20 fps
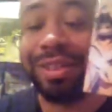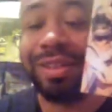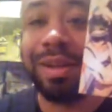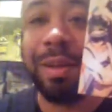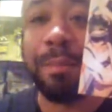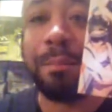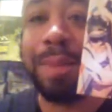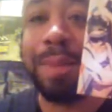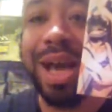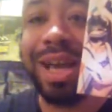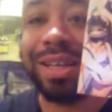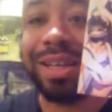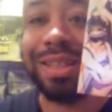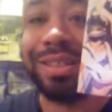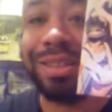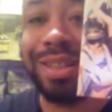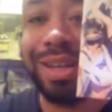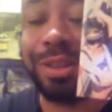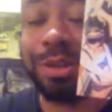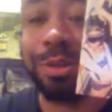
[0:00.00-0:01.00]
and I'm back
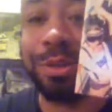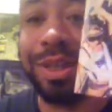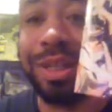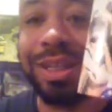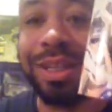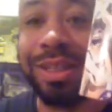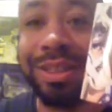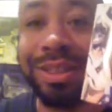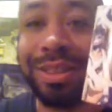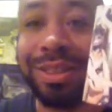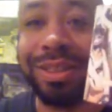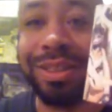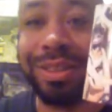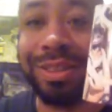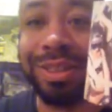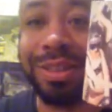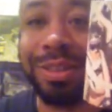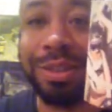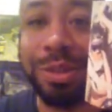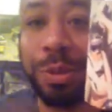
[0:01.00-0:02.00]
in 10th grade listening
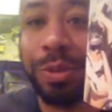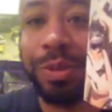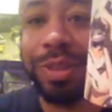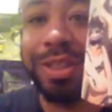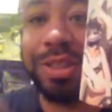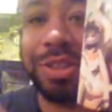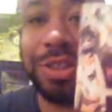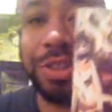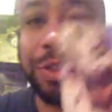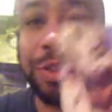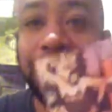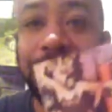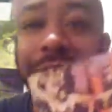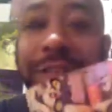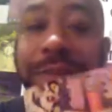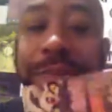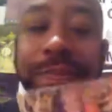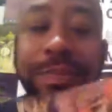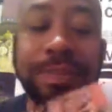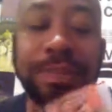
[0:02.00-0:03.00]
to this crazy
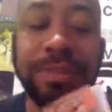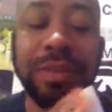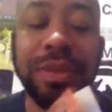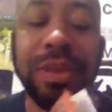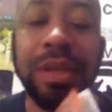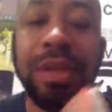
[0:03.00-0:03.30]
shit.